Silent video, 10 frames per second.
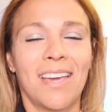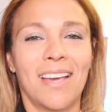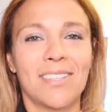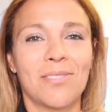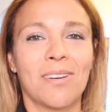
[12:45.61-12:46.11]

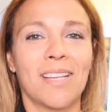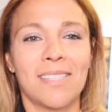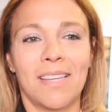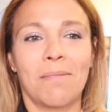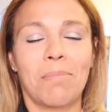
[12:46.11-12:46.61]
as soon as
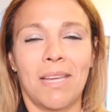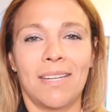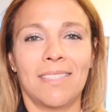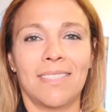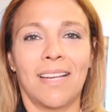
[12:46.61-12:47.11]
the
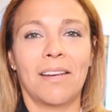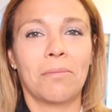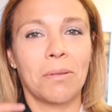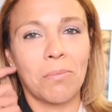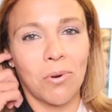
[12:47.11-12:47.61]
pain is a
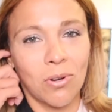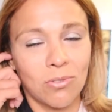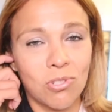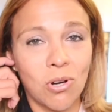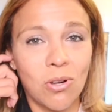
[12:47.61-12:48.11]
little bit more
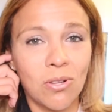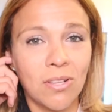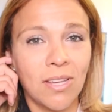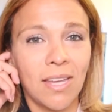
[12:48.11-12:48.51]
controlled.